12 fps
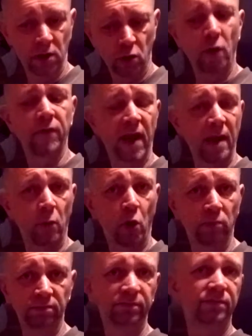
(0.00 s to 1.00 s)
Cover them
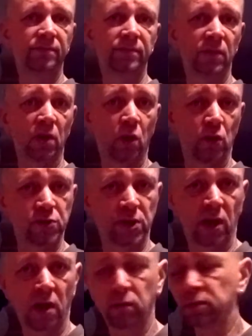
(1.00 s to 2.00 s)
up, good to
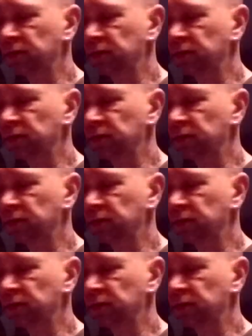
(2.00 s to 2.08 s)
go.